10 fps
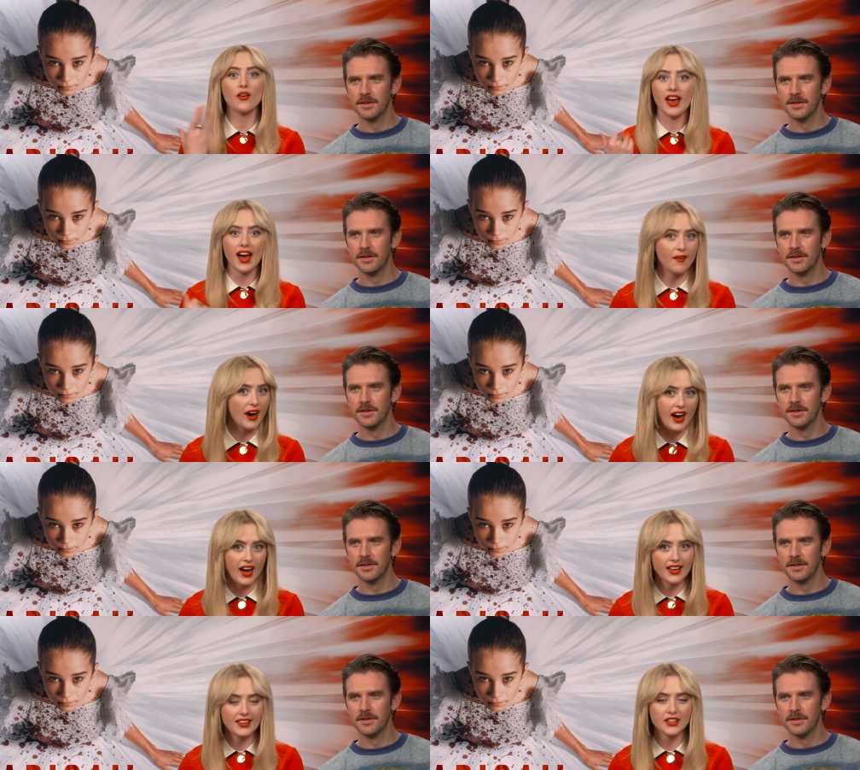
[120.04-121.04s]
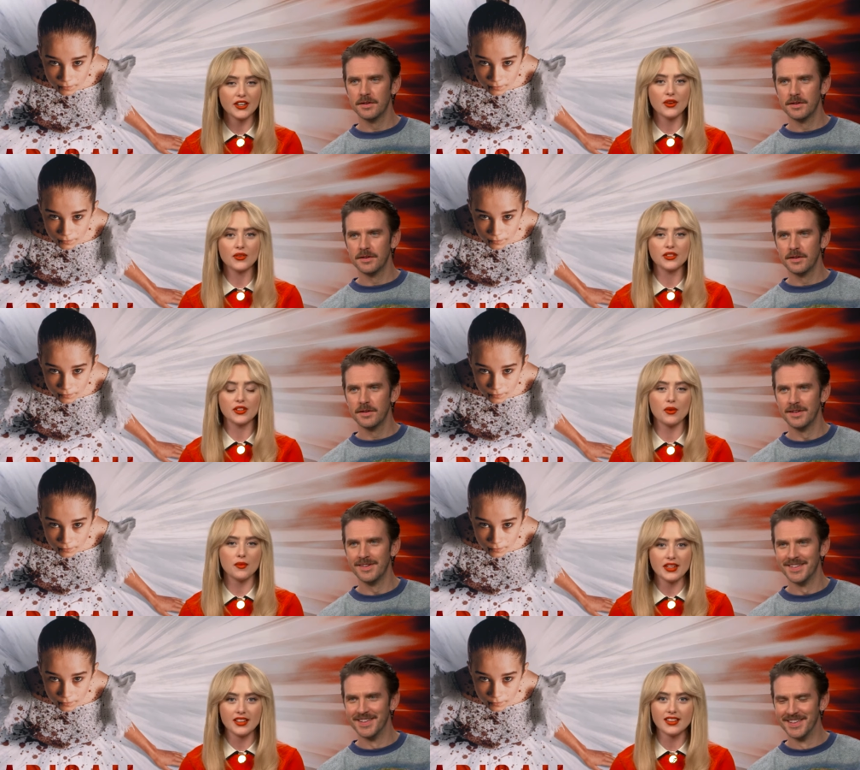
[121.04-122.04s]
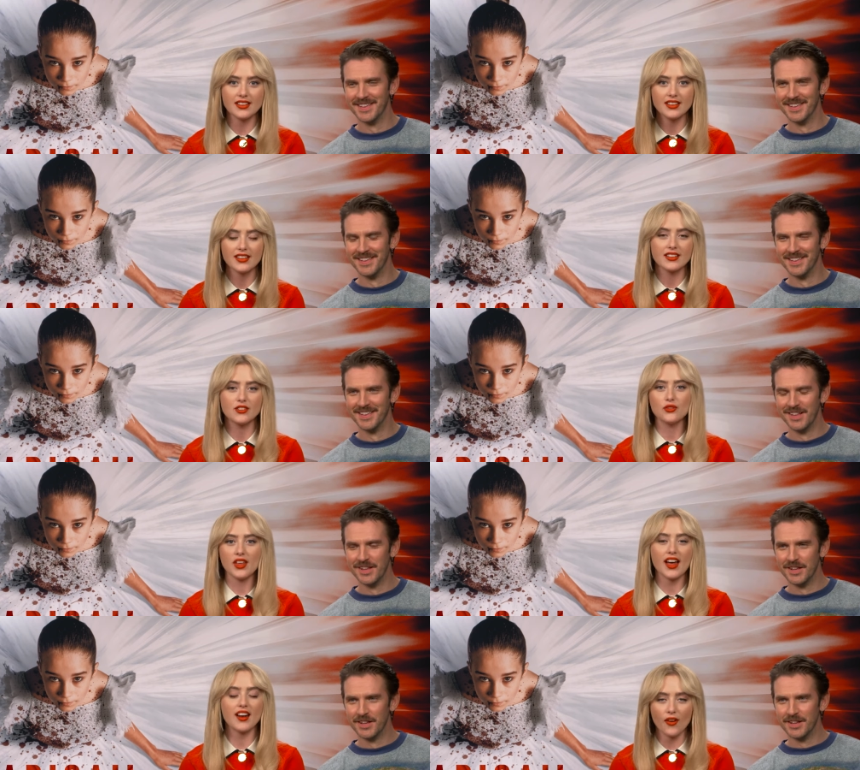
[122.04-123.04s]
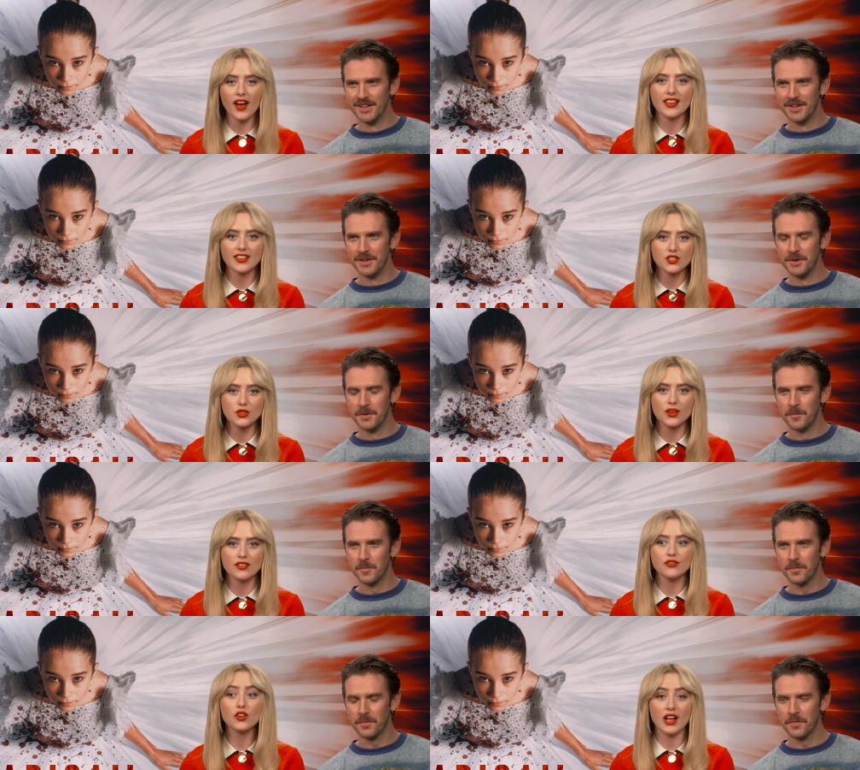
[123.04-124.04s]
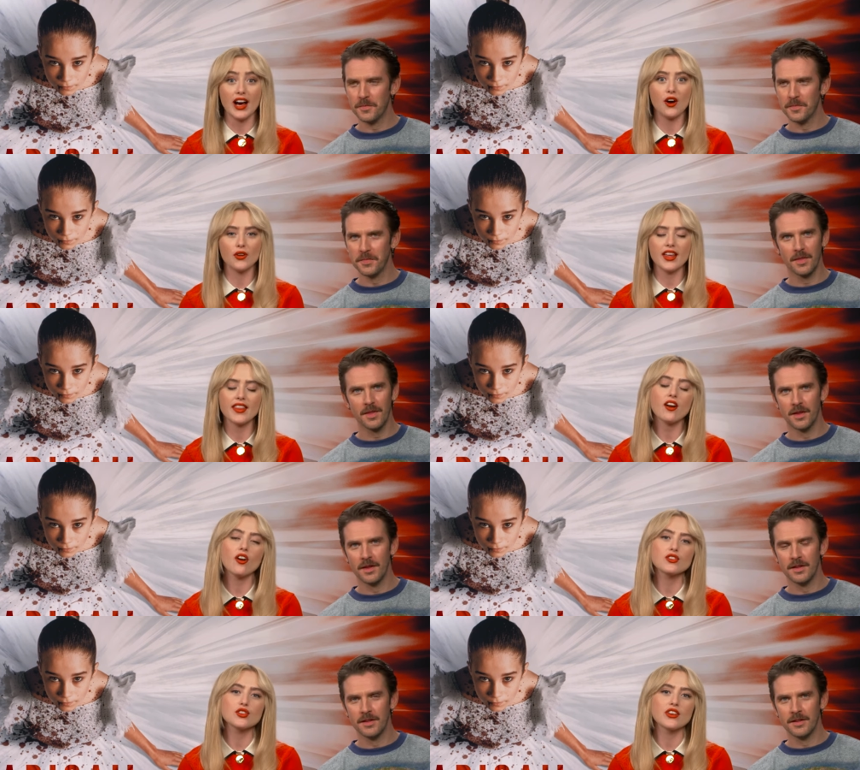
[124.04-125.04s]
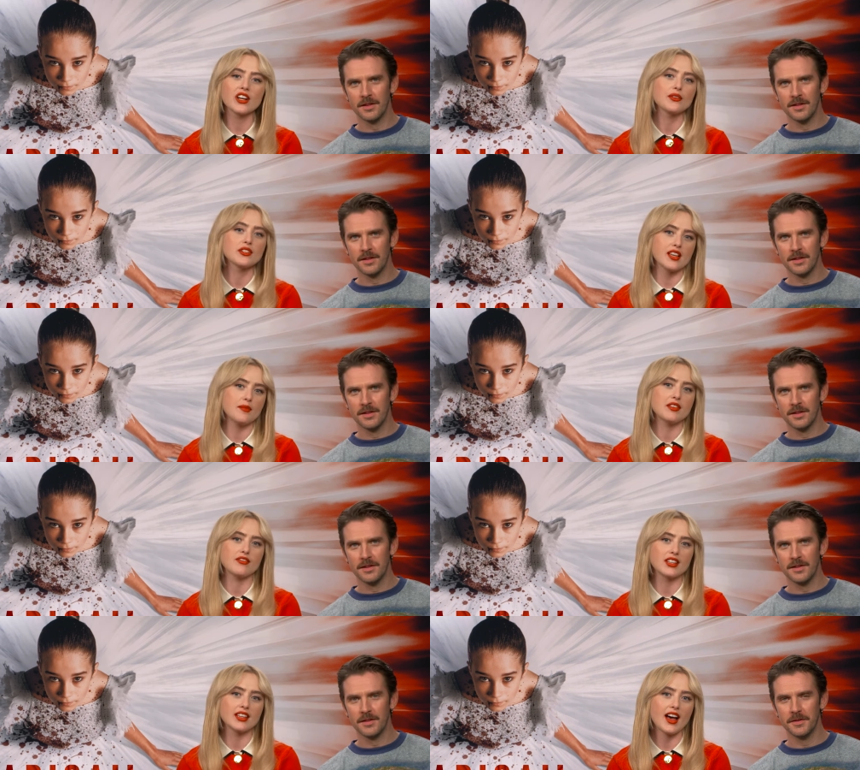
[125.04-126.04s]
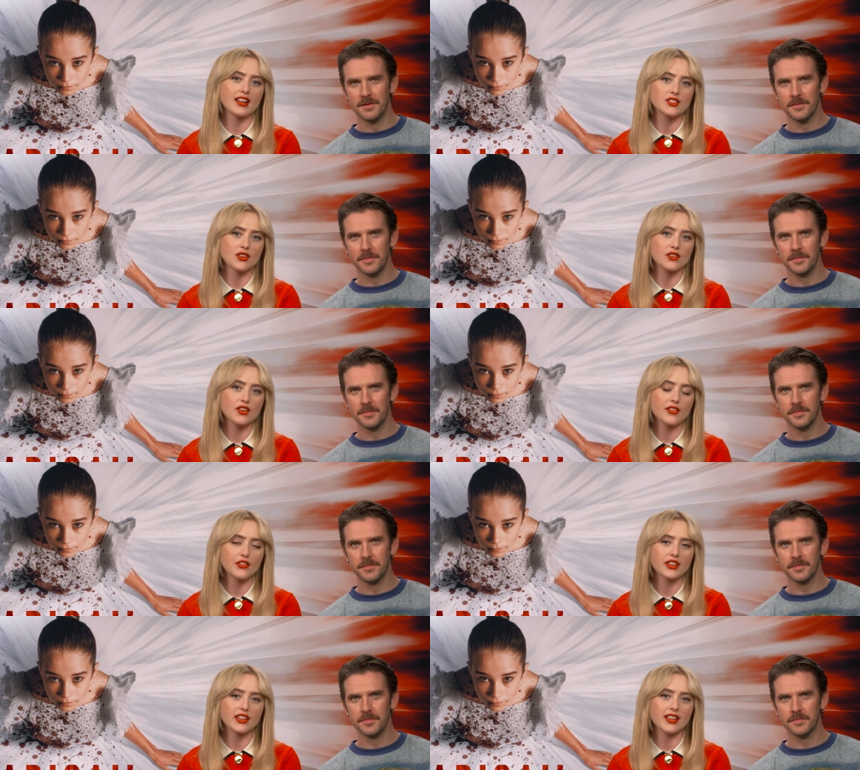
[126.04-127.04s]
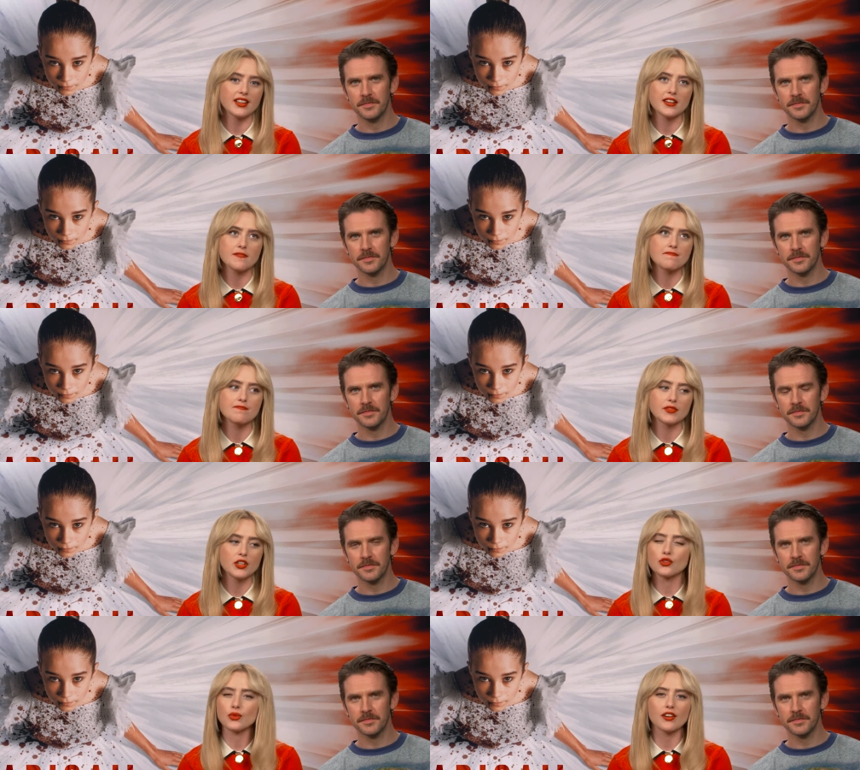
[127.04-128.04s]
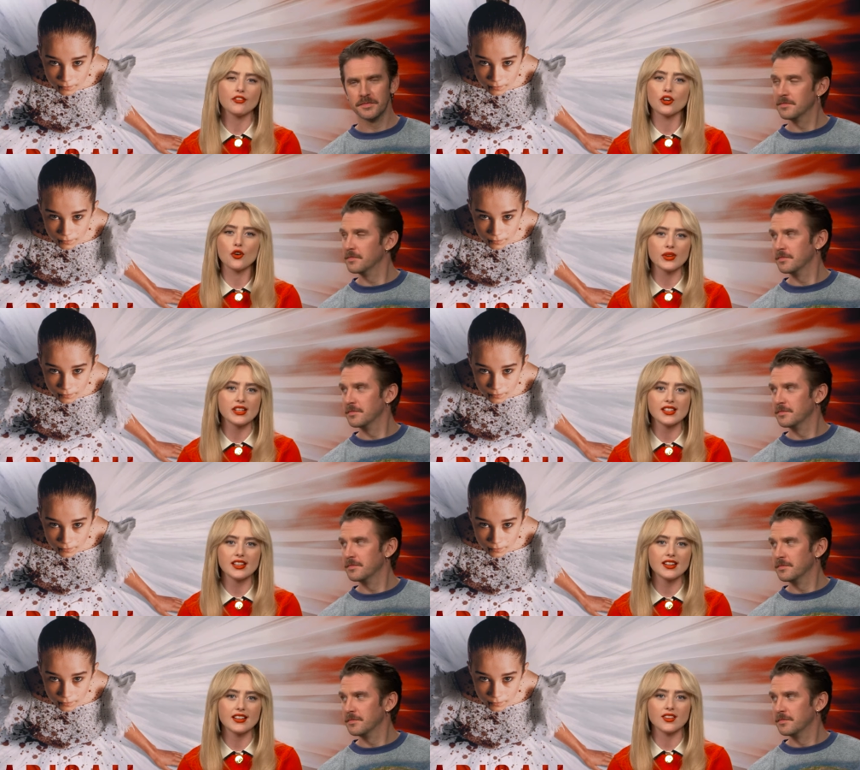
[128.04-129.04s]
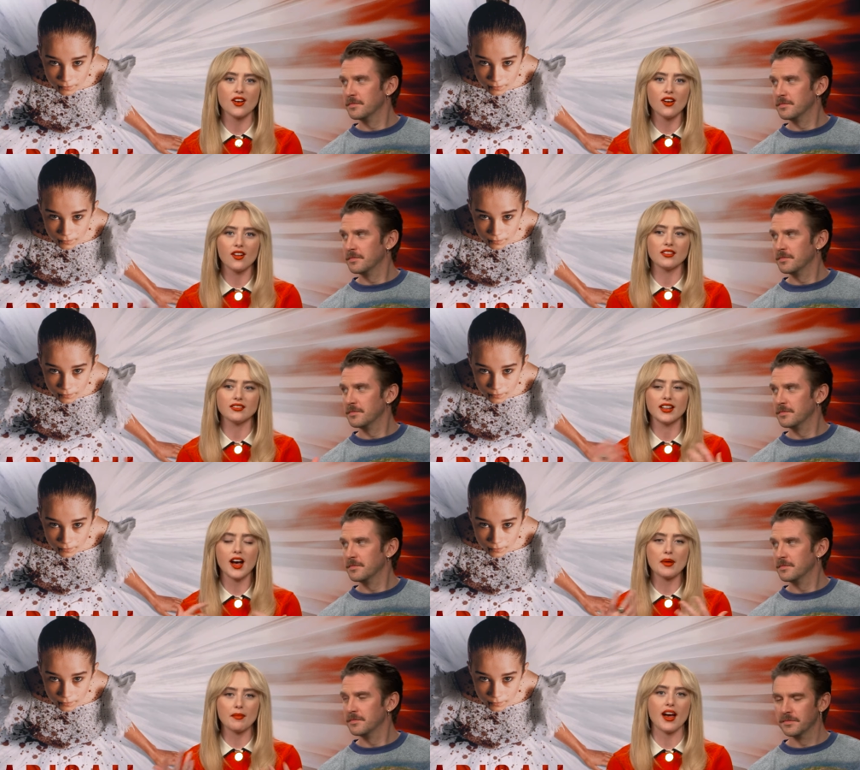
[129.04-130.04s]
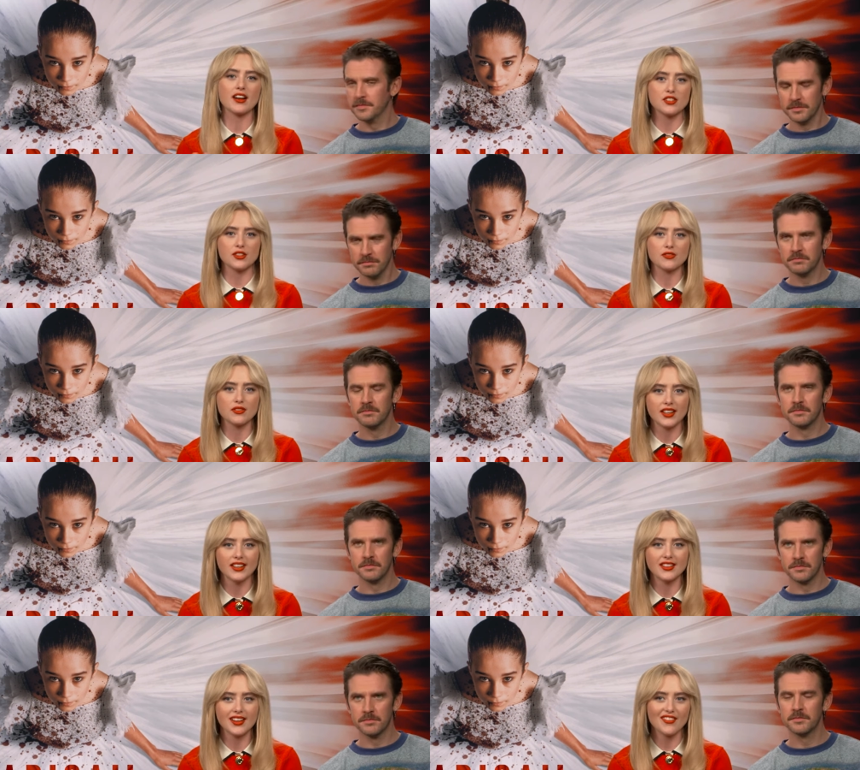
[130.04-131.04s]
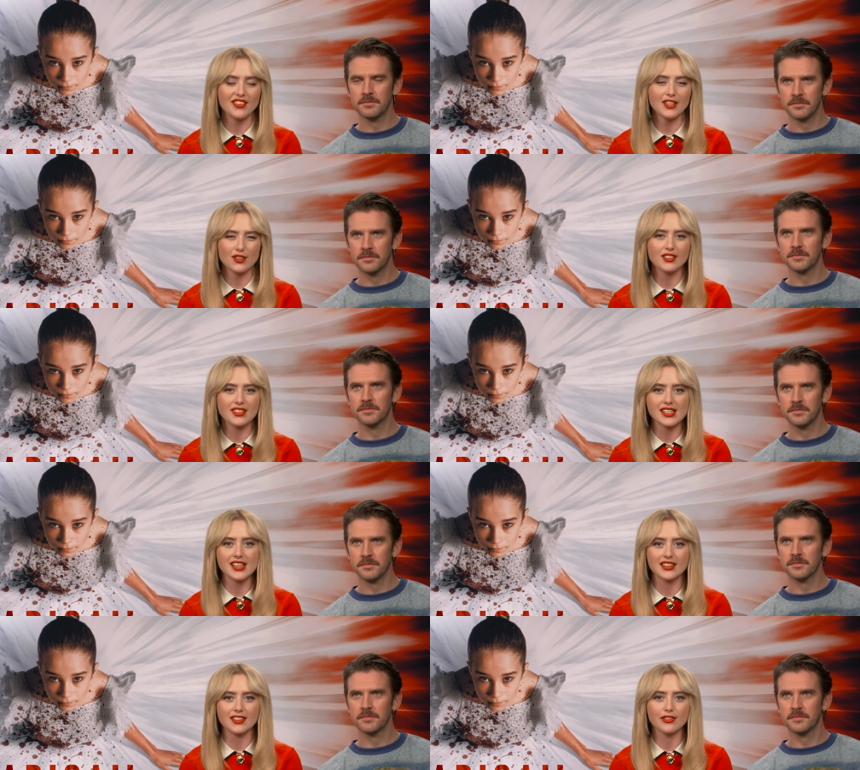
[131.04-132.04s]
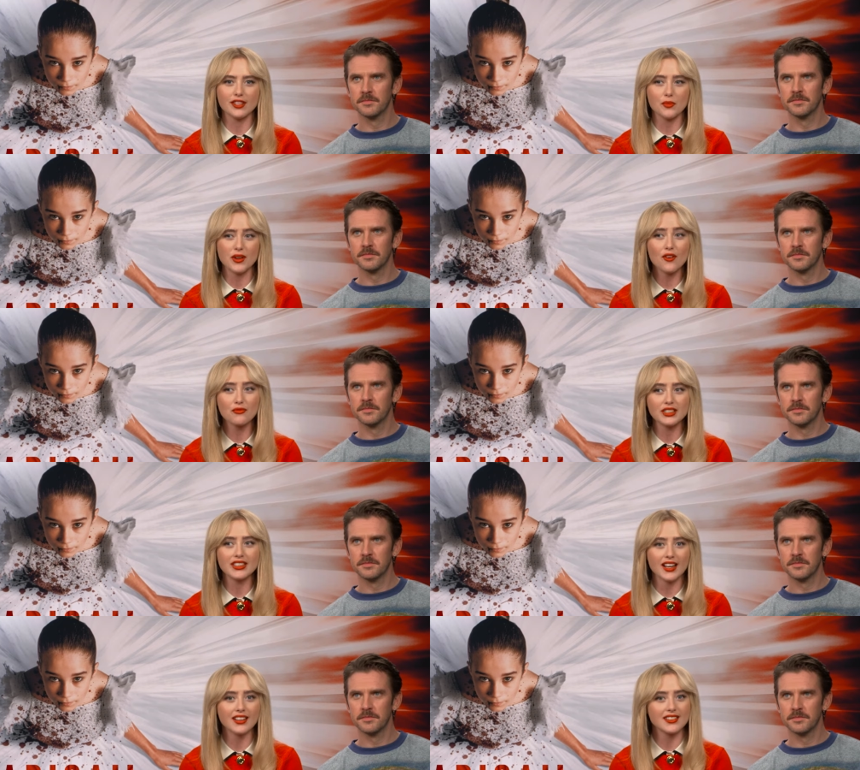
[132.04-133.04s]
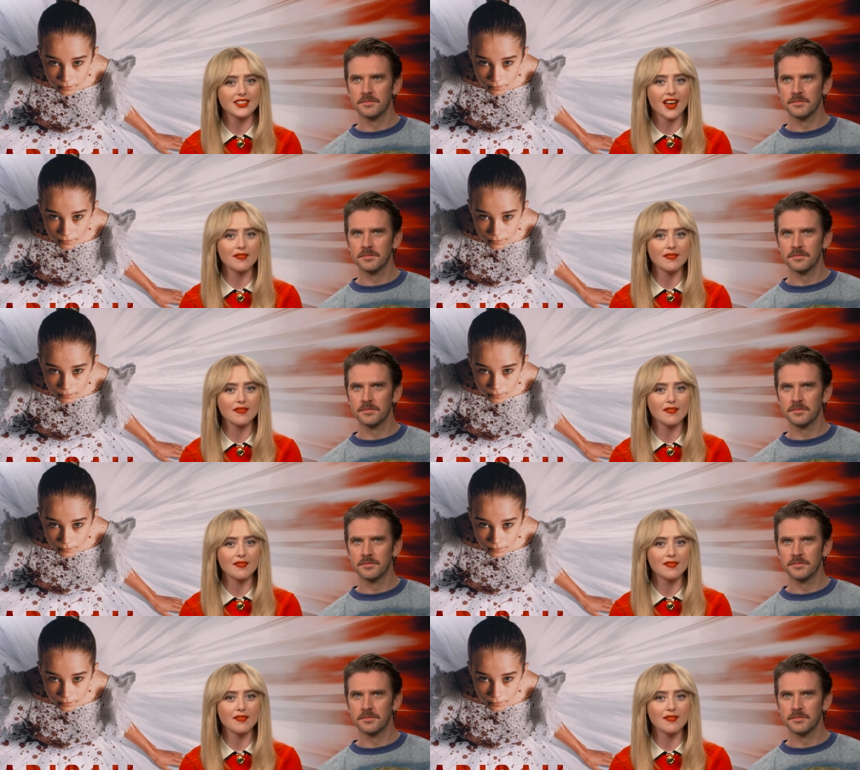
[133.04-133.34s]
Speaker 1: like, okay, how high? You know, you want me to do that? All right, let's do it full out. And they are also very receptive to that. So you never feel like you're doing it for no reason. It's all coming back to you. And I feel like you can see it in the film. We all really had a good